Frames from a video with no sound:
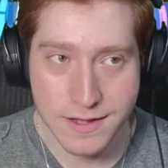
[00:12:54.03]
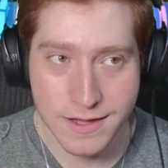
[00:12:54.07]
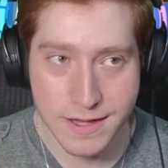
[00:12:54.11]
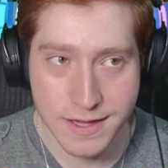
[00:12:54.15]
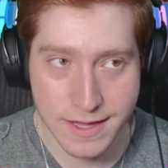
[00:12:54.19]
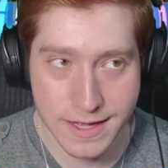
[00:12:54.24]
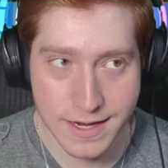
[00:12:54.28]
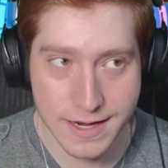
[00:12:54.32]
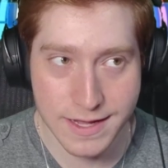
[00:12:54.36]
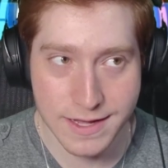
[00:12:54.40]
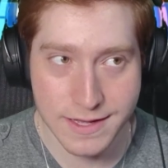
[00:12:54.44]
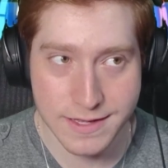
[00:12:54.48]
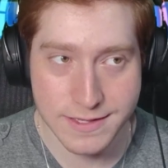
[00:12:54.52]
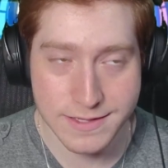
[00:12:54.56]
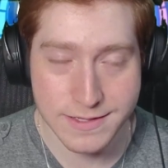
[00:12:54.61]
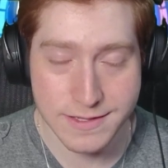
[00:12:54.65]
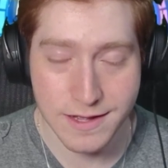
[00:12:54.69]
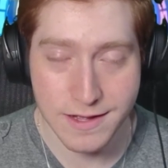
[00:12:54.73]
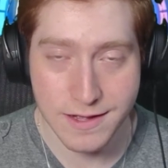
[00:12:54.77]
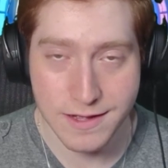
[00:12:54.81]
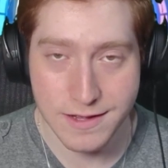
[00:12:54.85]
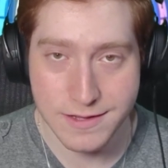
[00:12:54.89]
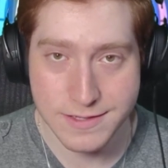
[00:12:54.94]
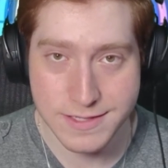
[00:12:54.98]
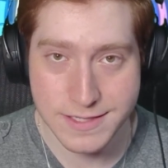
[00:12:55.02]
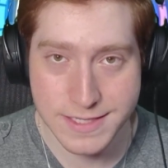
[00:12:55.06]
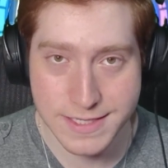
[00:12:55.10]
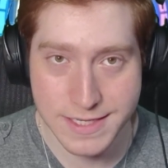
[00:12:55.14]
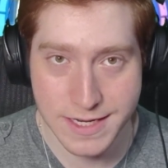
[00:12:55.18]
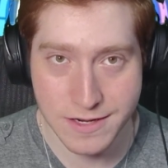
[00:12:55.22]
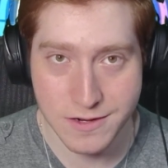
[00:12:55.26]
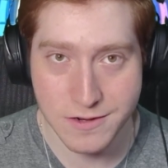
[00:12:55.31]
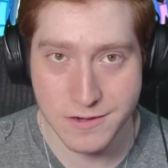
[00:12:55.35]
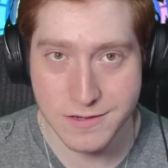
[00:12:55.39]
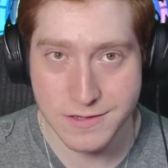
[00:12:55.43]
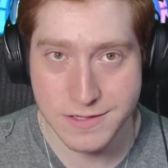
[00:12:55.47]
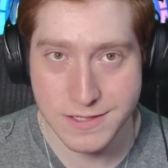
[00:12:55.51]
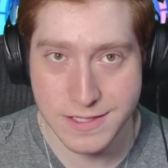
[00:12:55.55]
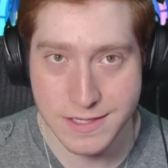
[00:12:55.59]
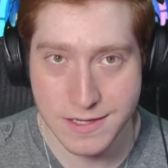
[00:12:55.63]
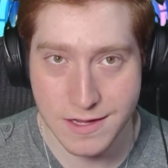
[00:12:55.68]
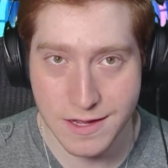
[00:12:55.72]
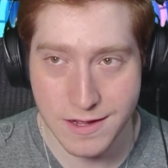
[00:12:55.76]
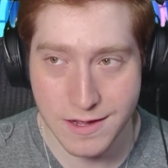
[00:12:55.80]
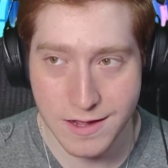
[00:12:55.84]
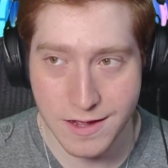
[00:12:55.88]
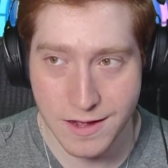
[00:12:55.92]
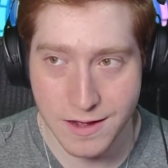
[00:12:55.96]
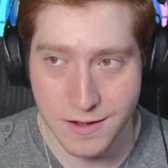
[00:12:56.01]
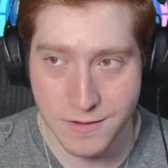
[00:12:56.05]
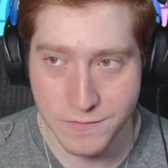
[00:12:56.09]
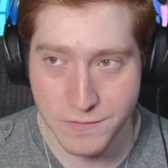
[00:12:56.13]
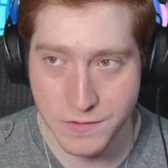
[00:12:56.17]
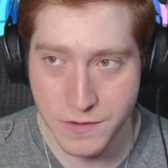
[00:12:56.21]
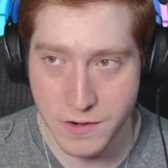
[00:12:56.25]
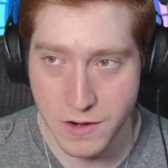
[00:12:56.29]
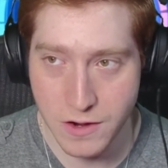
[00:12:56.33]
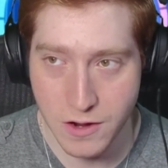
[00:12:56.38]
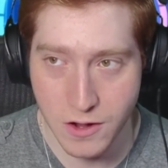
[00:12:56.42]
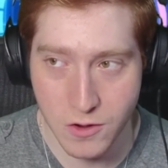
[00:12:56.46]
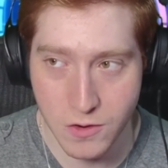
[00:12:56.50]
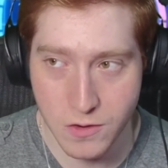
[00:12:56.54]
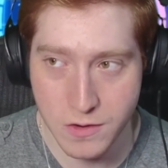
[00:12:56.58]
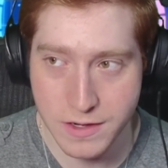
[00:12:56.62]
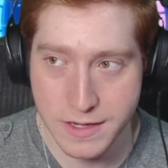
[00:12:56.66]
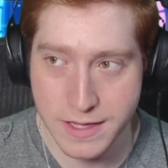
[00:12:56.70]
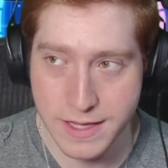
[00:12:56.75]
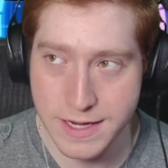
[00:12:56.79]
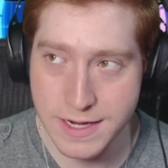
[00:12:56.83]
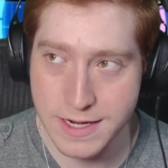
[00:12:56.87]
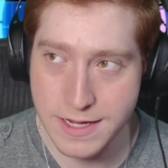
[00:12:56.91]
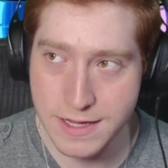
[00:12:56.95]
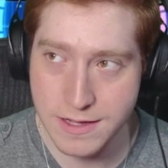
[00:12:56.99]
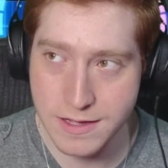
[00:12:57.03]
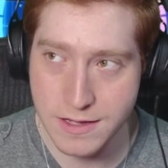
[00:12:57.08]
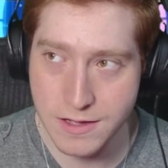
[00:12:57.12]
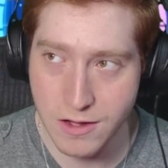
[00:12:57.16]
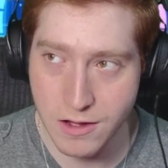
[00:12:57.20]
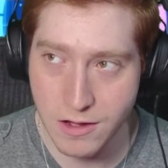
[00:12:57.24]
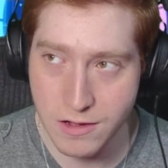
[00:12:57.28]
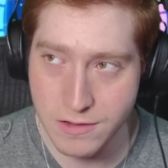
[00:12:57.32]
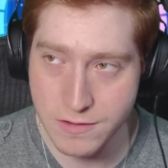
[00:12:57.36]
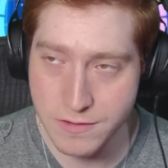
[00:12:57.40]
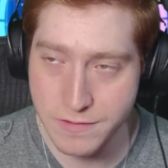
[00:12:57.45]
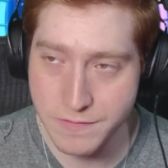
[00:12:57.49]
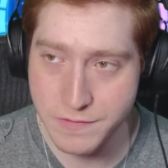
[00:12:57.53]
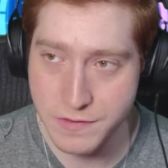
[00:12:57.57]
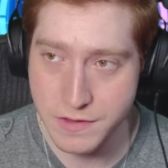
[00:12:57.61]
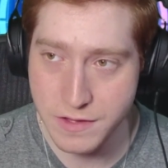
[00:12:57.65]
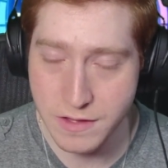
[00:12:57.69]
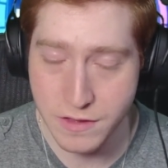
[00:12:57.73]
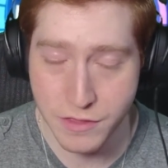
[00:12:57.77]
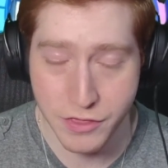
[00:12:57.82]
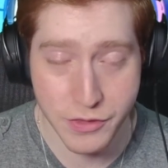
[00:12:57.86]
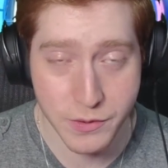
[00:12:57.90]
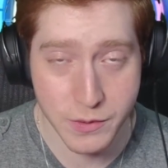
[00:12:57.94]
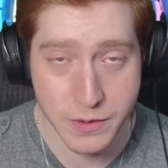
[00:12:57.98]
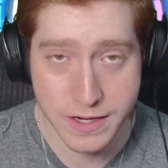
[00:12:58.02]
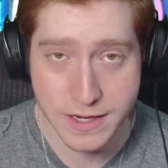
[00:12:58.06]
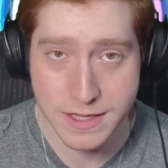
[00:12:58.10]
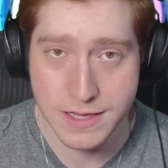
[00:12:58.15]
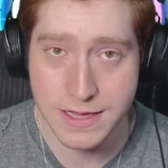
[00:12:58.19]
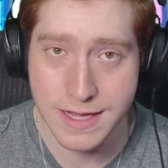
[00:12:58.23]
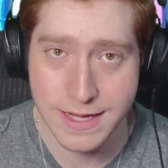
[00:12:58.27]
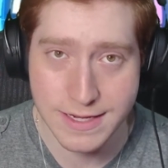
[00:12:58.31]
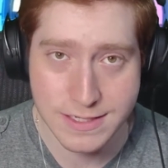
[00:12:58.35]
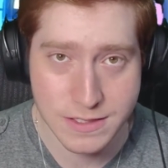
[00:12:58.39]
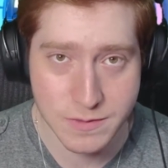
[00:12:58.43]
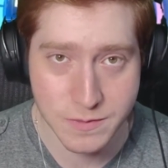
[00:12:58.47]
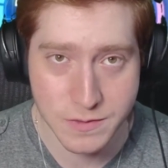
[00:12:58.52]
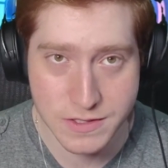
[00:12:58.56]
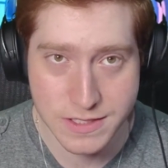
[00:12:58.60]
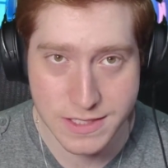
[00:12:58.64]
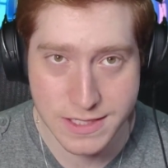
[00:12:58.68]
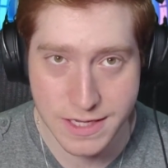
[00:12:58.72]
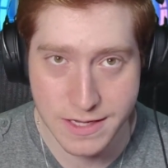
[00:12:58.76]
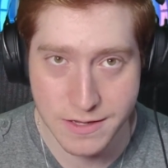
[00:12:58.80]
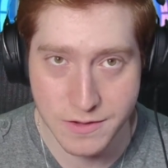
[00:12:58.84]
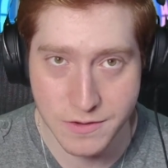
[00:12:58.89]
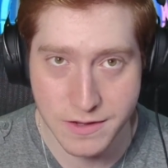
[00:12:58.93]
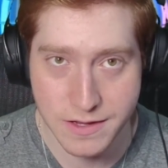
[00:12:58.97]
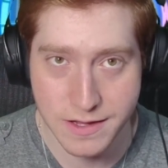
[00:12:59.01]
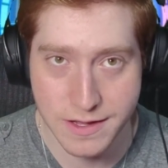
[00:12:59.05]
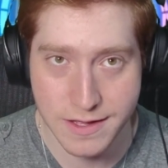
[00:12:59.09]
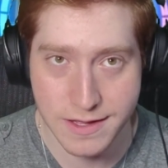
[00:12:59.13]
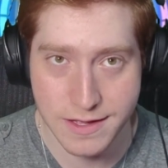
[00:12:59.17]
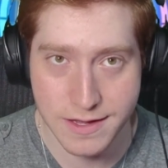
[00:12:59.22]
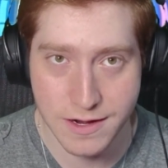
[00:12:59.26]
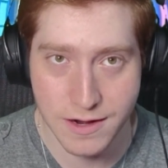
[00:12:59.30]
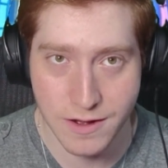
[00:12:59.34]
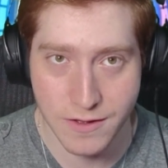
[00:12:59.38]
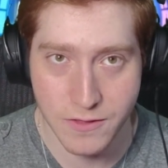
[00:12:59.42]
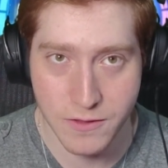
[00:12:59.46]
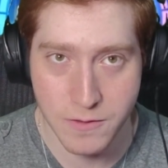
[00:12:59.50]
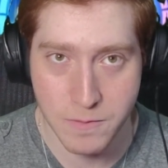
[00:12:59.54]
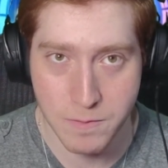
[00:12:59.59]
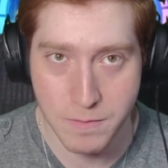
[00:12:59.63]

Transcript: getting stickers of their own, getting all of the 3 collectibles that you can get on the